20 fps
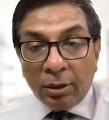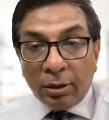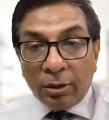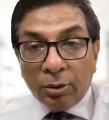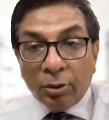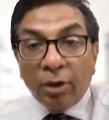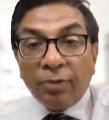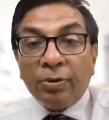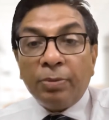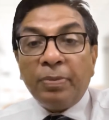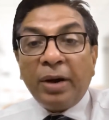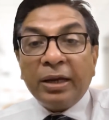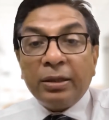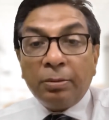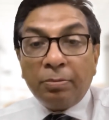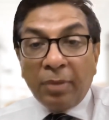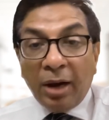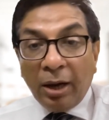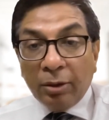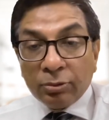You give it by the
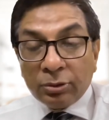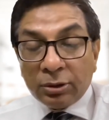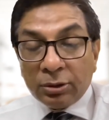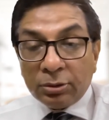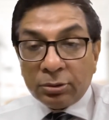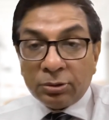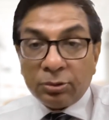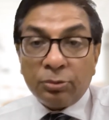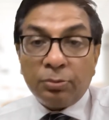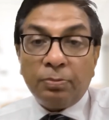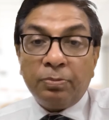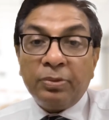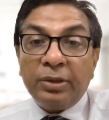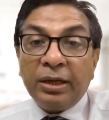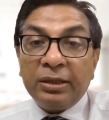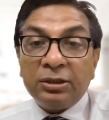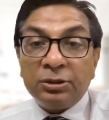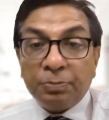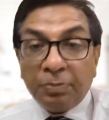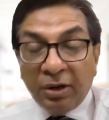mouth, so
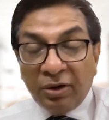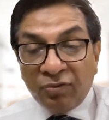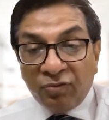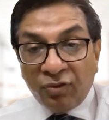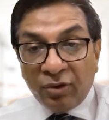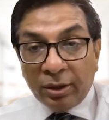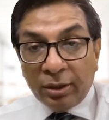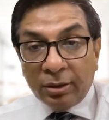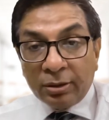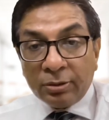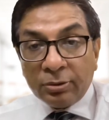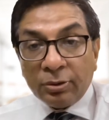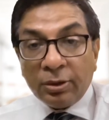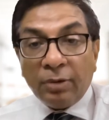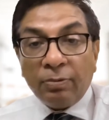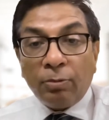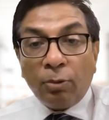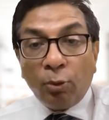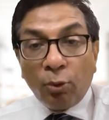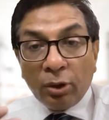that is preferred to
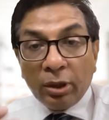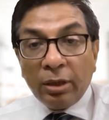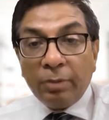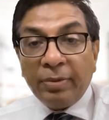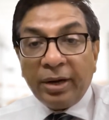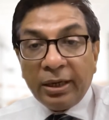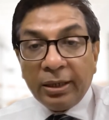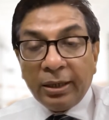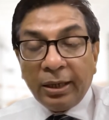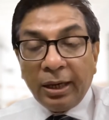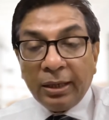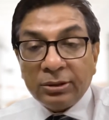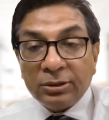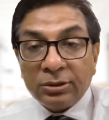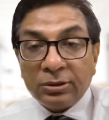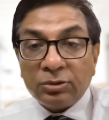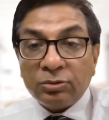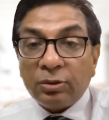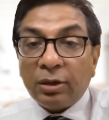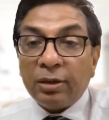give oral
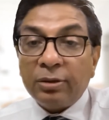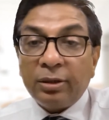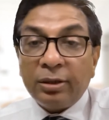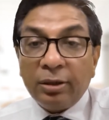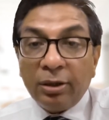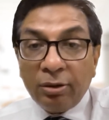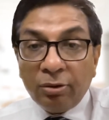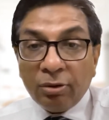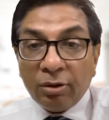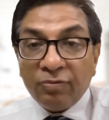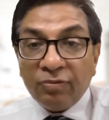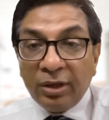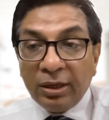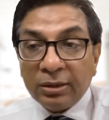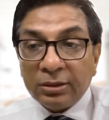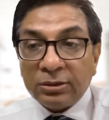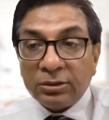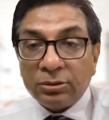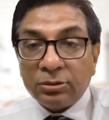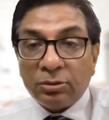medications rather than
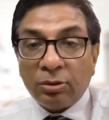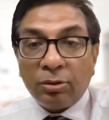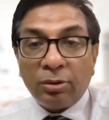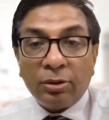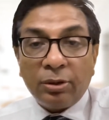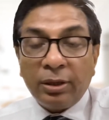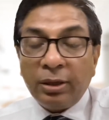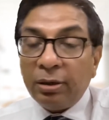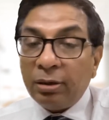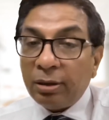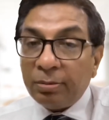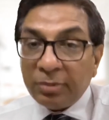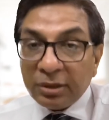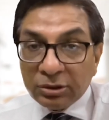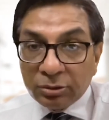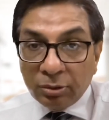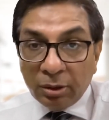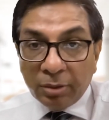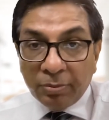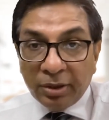intravenous or
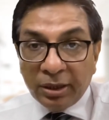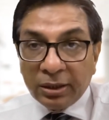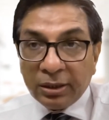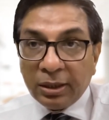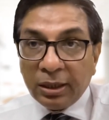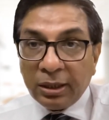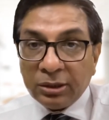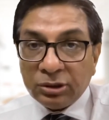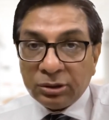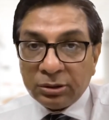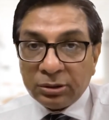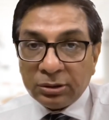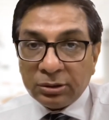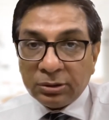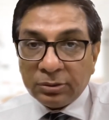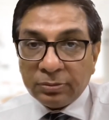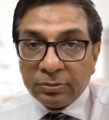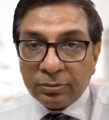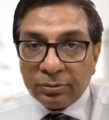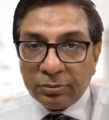intramuscular medications.